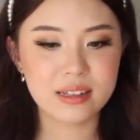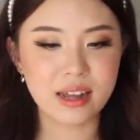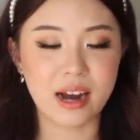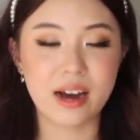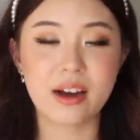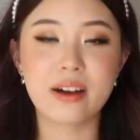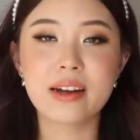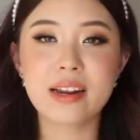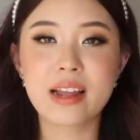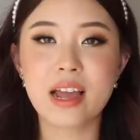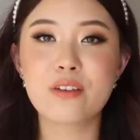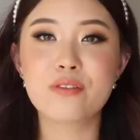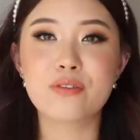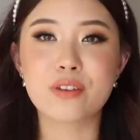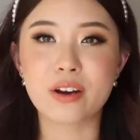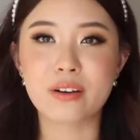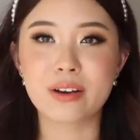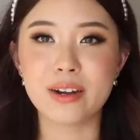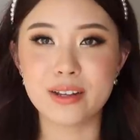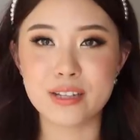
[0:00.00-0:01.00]
I already have
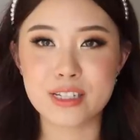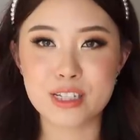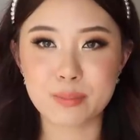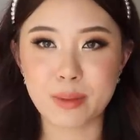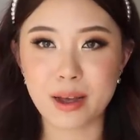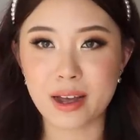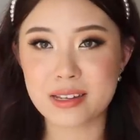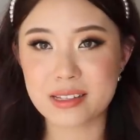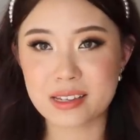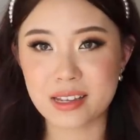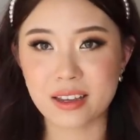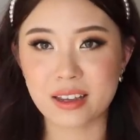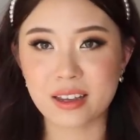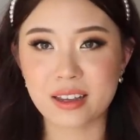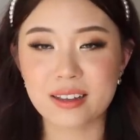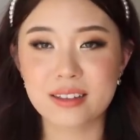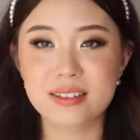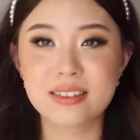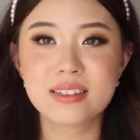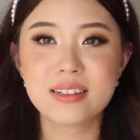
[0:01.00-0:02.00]
very sparse
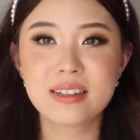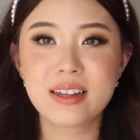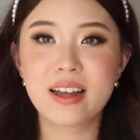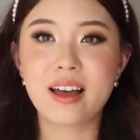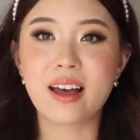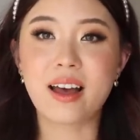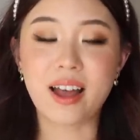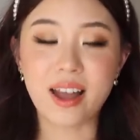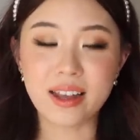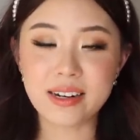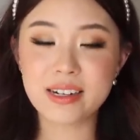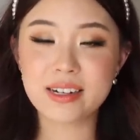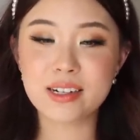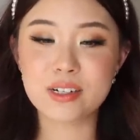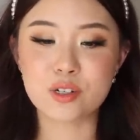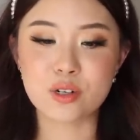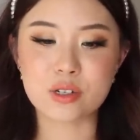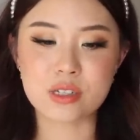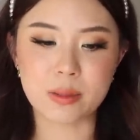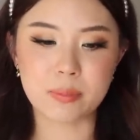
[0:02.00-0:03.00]
hair. I need to
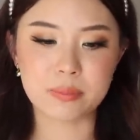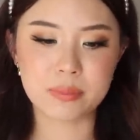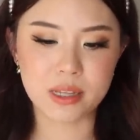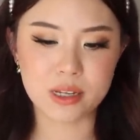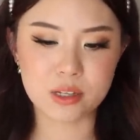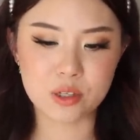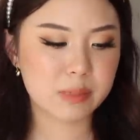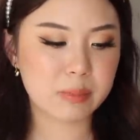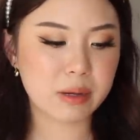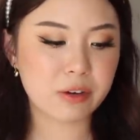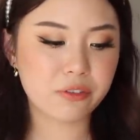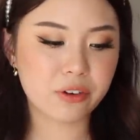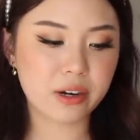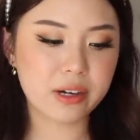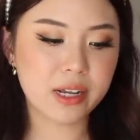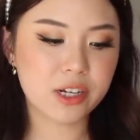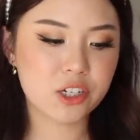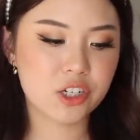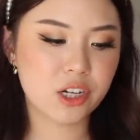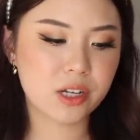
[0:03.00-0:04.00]
do something. So my friend
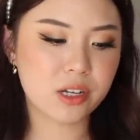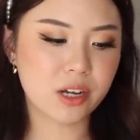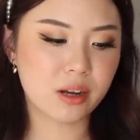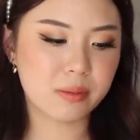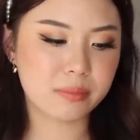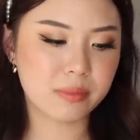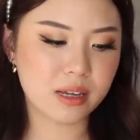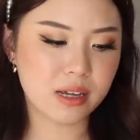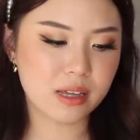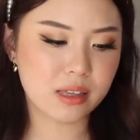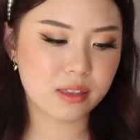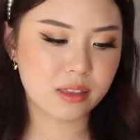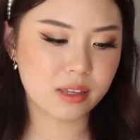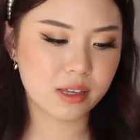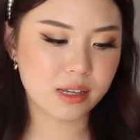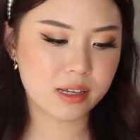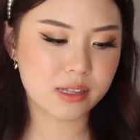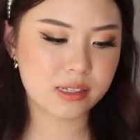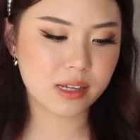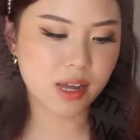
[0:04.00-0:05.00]
actually got me
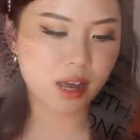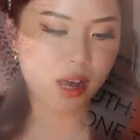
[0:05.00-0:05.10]
this